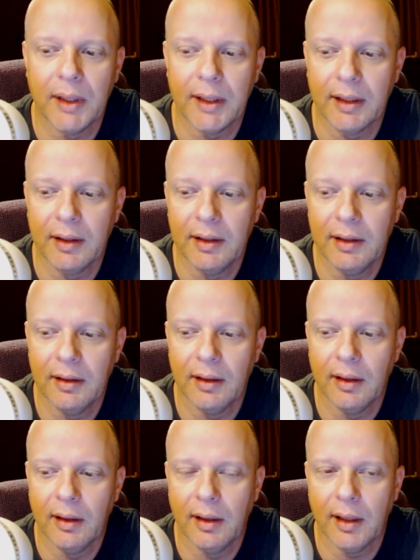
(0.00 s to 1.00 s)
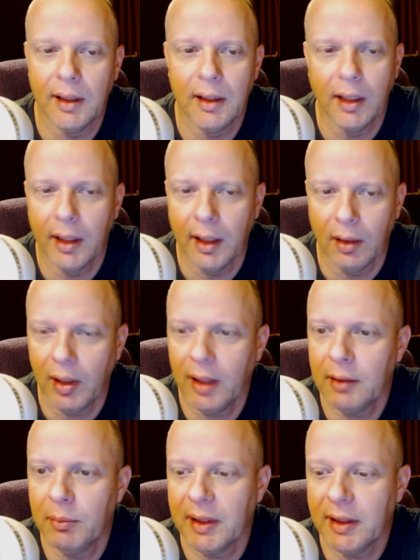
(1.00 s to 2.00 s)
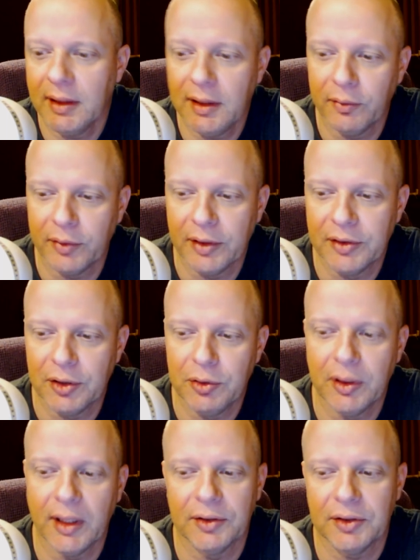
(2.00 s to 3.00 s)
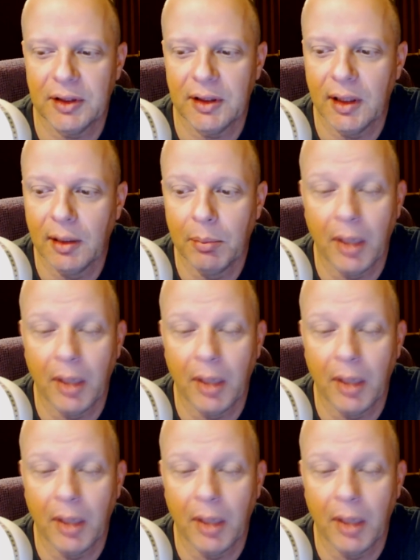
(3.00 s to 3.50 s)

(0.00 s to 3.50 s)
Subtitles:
And a lot of my Indian friends said, you got to see